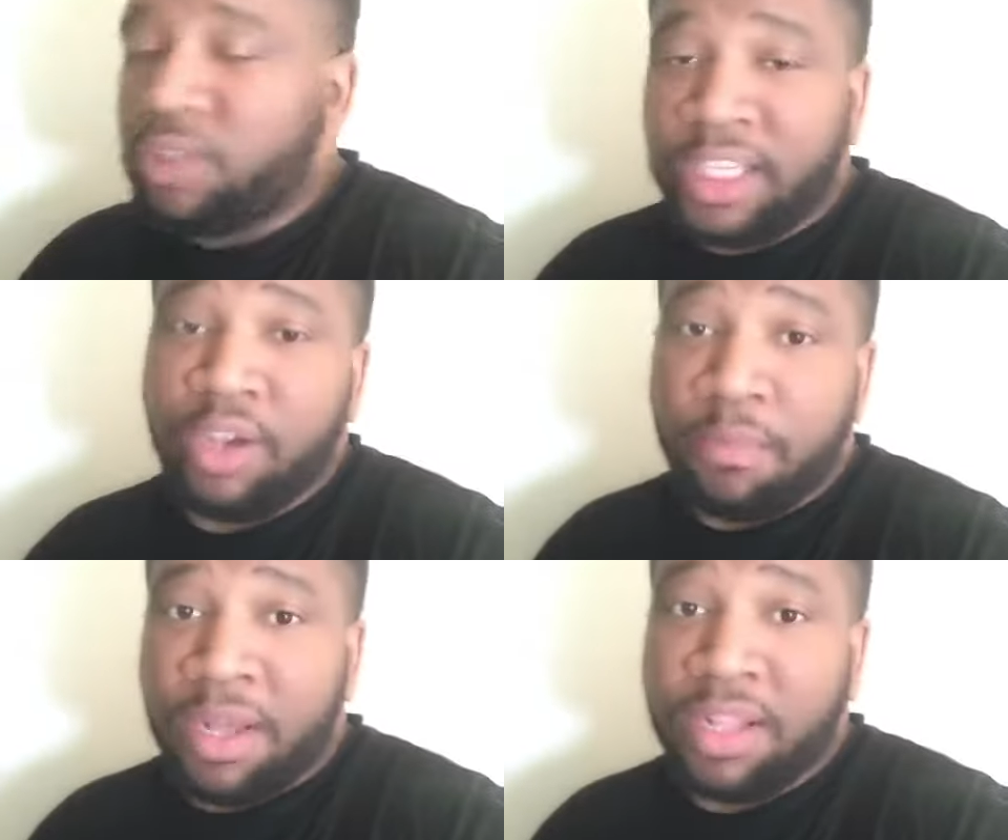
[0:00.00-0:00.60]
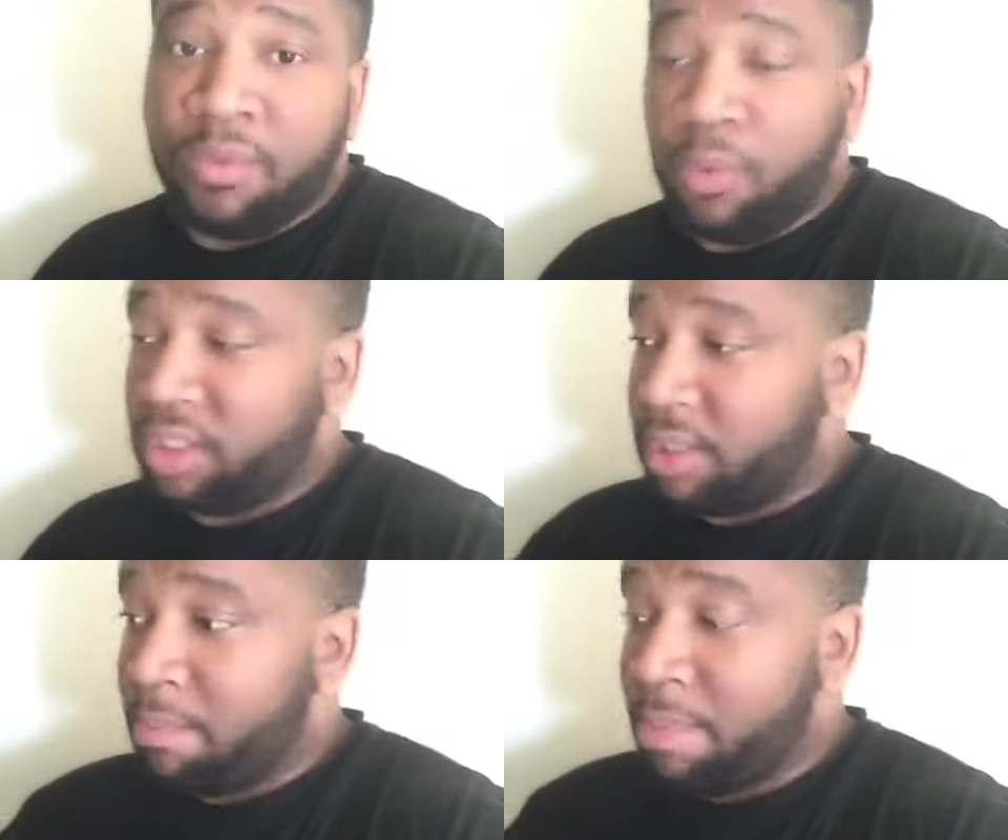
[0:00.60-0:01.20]
No single mother
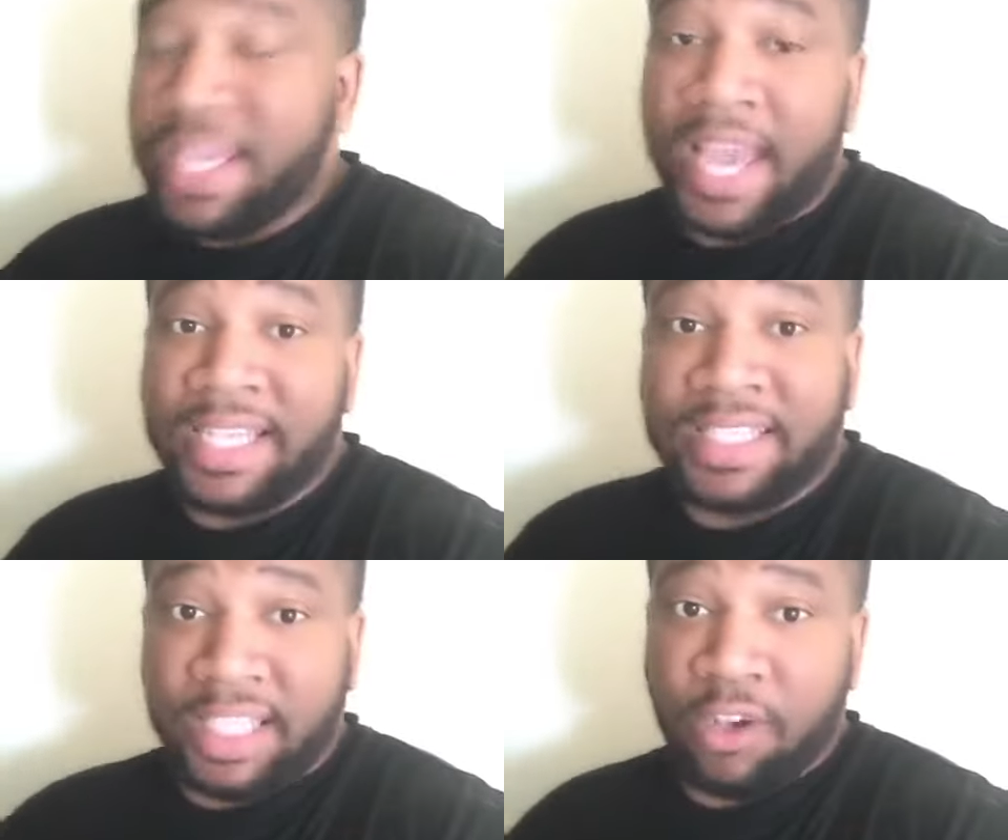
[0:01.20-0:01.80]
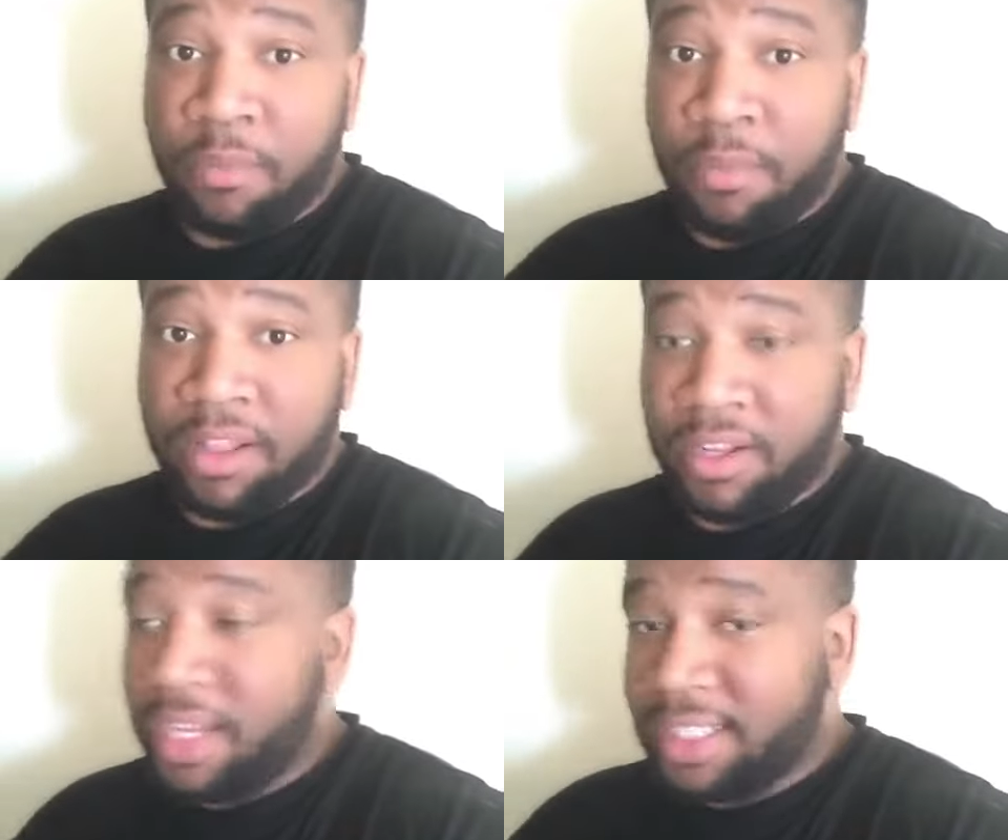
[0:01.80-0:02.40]
wants to be a single
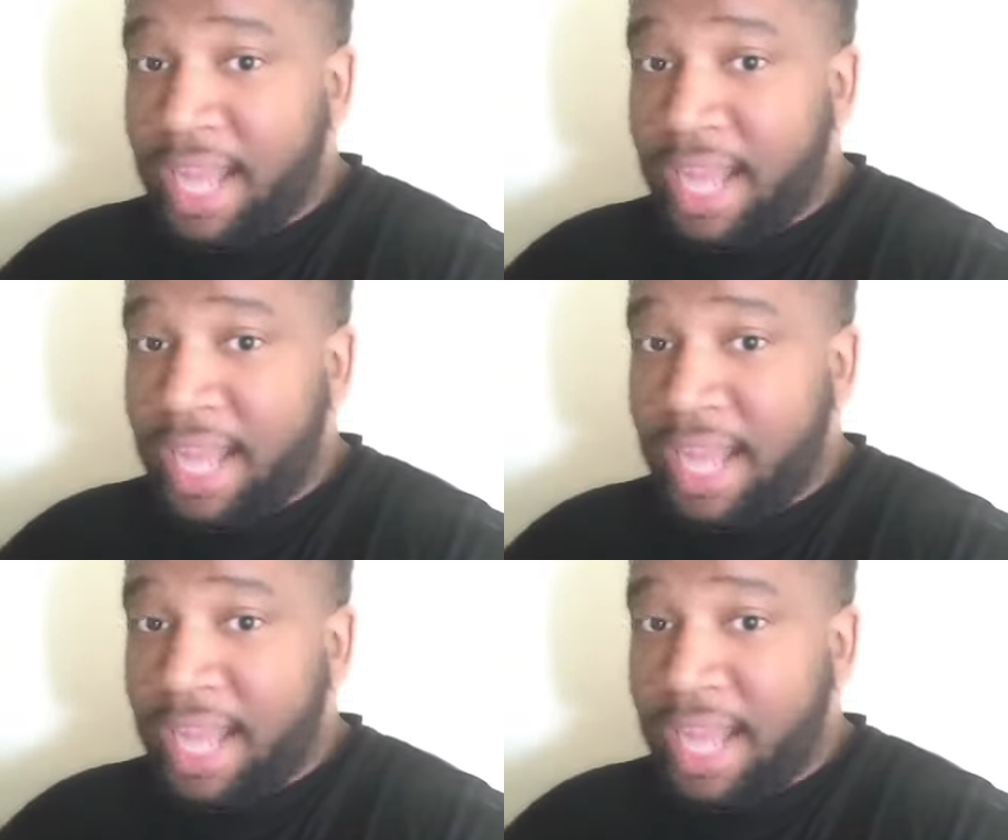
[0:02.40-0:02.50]
mother.